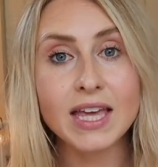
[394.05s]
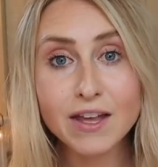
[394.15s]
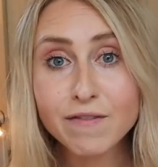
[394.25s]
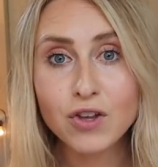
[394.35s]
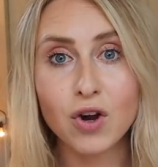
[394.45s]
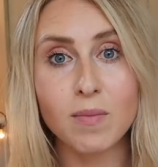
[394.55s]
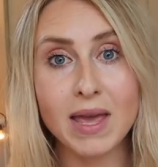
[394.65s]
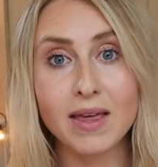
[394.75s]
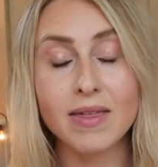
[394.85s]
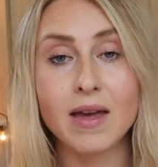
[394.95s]
if you don't
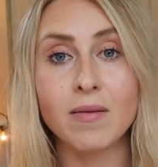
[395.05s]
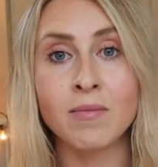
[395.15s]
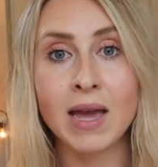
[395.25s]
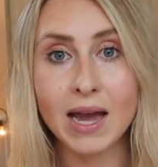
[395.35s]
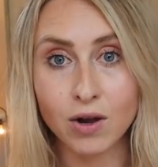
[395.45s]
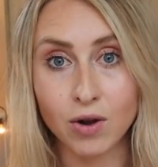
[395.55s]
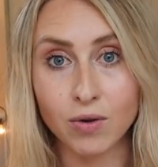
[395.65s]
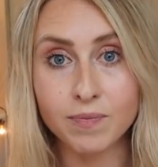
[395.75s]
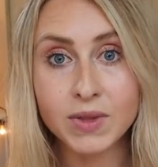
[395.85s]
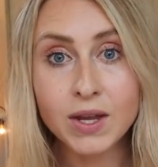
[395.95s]
make them at
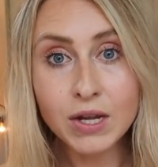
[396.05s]
home.